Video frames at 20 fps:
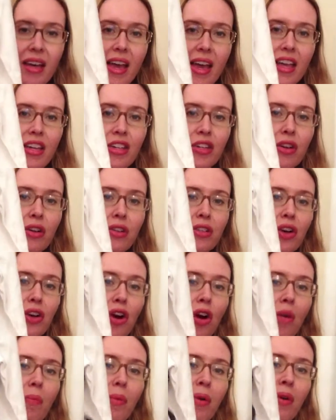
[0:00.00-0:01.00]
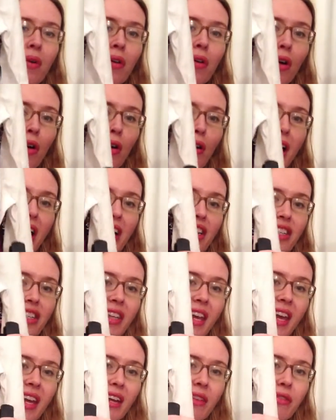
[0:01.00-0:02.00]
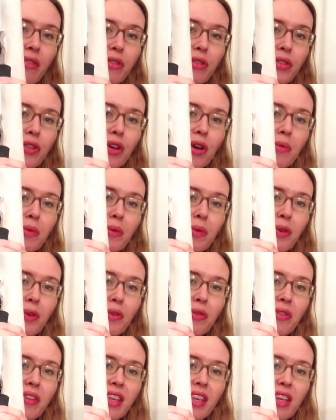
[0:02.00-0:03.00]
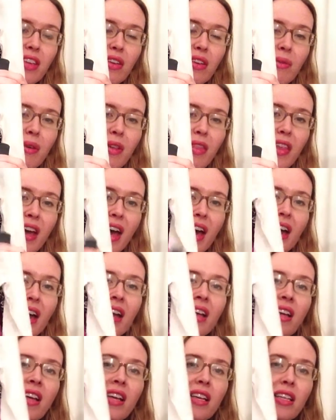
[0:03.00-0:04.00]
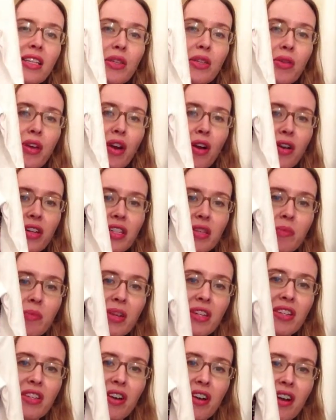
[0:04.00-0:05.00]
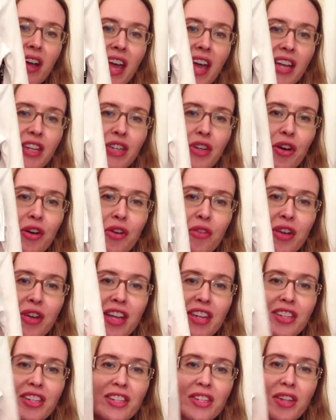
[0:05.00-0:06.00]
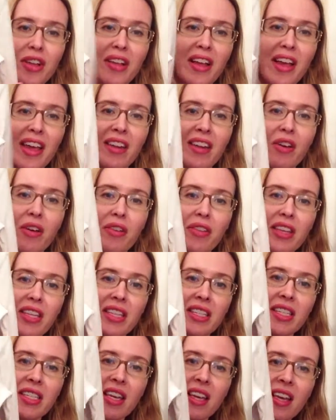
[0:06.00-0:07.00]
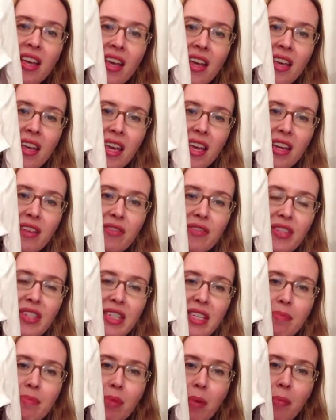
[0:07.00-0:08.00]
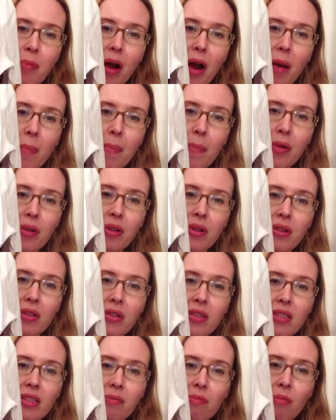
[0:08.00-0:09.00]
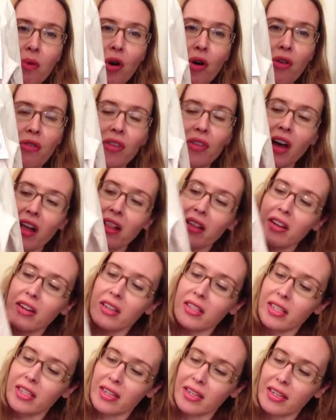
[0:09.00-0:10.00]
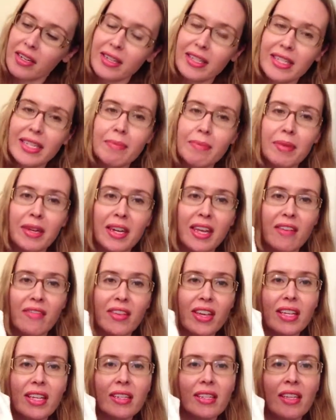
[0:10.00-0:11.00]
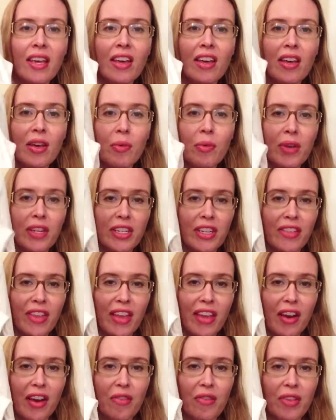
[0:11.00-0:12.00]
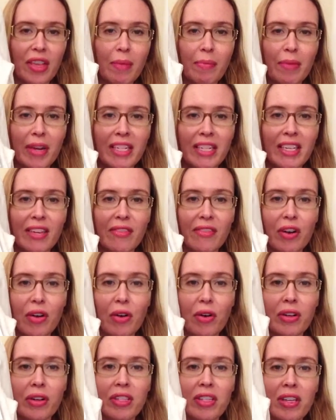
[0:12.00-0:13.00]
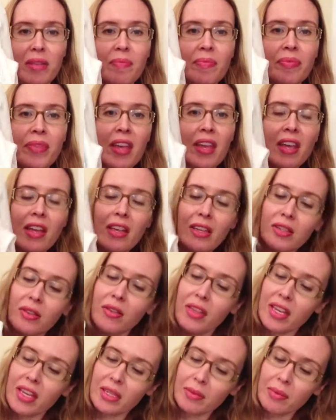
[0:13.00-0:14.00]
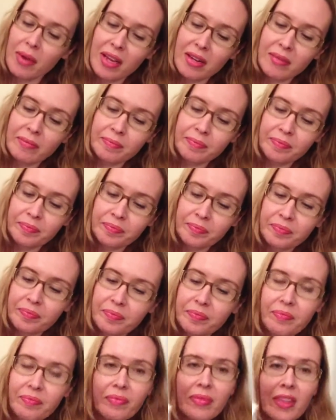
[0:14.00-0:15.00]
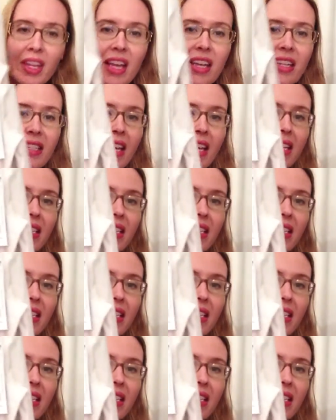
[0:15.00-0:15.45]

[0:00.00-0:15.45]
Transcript: hedgehog top, or actually any of those tops, would go really cute with that. So their autumn winter hedgehog range is in all these kind of deep purples, mauve colours and deep navies, which I think are really pretty for autumn. So this one says